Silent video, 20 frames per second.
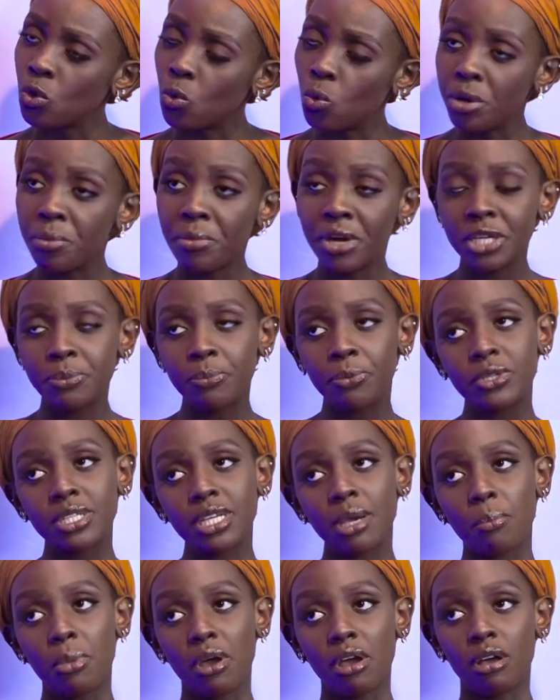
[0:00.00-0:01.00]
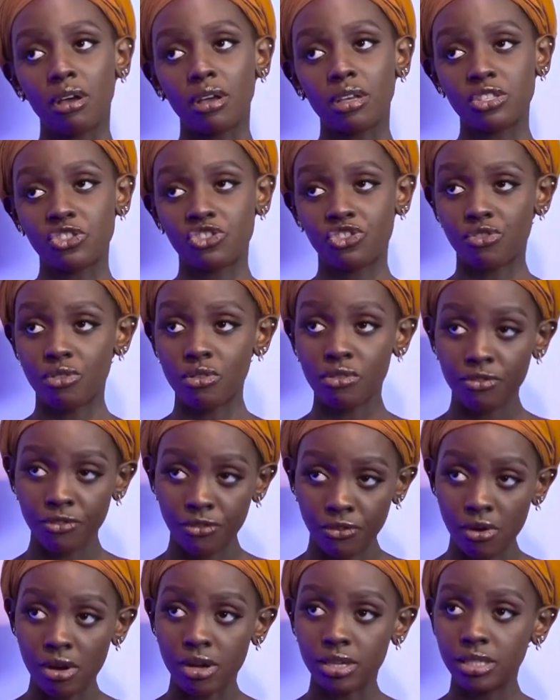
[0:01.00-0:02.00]
We might put up a strong
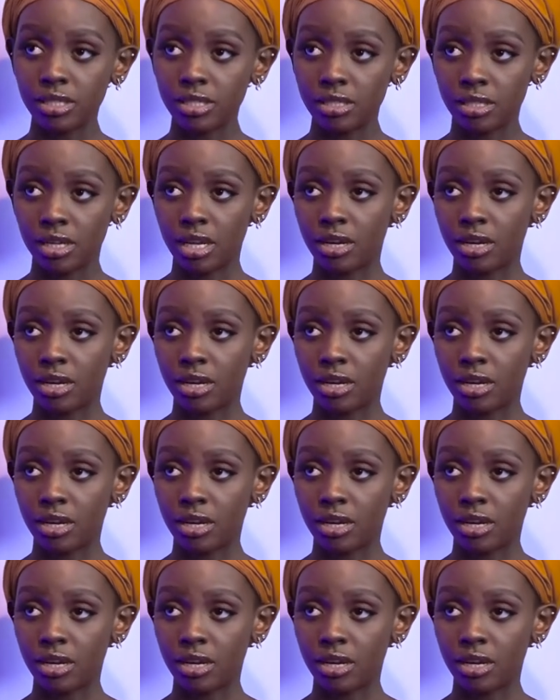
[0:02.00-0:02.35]
front